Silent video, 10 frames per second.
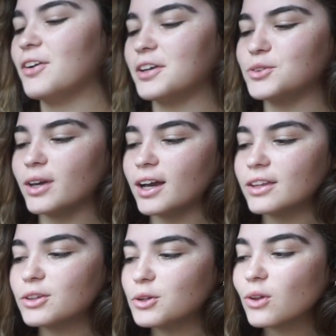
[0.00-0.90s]
Okay, so I
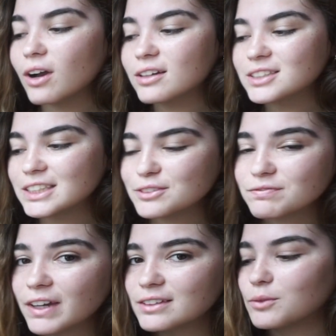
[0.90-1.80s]
got the Clorox
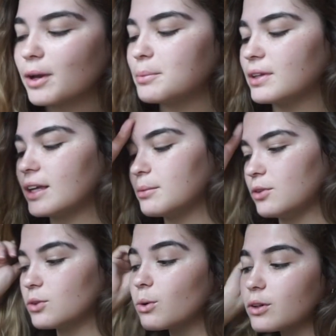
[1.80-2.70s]
disinfecting wipes and I'm
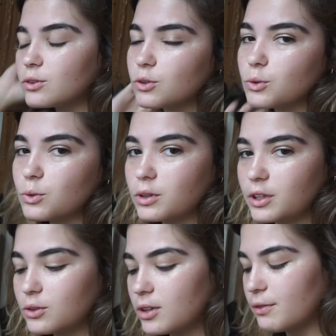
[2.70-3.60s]
just going to
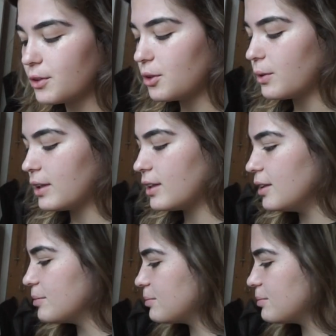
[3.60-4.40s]
clean those off really quickly.